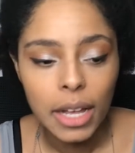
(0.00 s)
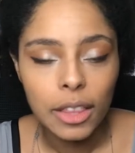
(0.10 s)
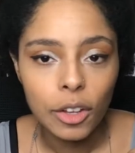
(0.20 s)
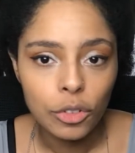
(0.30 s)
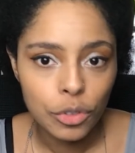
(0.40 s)

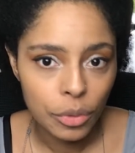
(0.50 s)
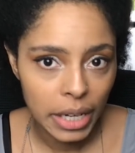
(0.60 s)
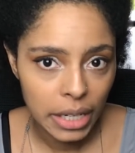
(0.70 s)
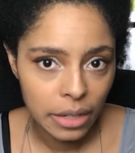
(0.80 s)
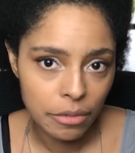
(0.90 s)
The
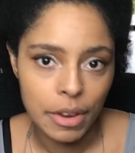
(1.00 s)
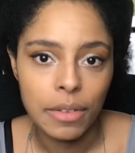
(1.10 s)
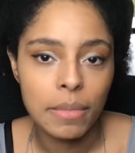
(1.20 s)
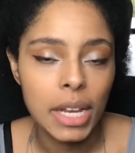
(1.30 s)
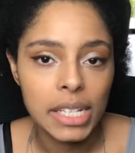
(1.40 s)
ultradian
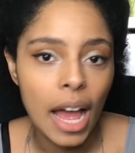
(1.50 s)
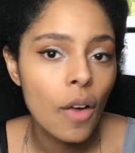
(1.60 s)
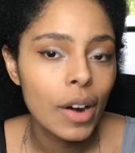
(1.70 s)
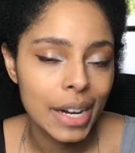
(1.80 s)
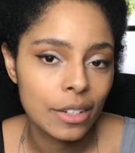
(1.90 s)
rhythm is how
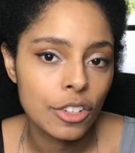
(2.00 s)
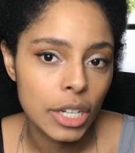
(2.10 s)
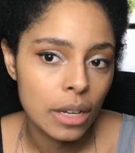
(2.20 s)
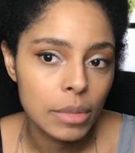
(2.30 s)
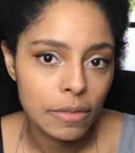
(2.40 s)
our
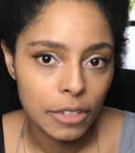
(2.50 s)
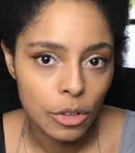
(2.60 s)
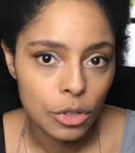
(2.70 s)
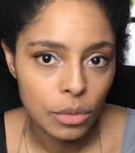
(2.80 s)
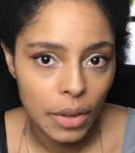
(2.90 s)
energy ebbs and
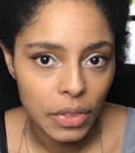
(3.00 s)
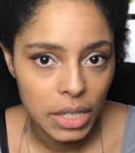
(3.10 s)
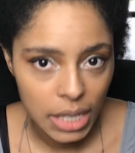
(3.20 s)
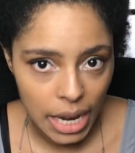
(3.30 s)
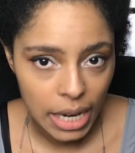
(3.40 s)
flows throughout the
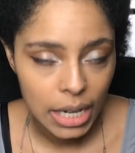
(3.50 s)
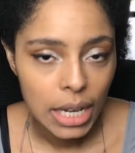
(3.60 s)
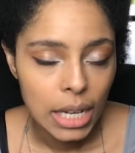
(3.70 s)
day.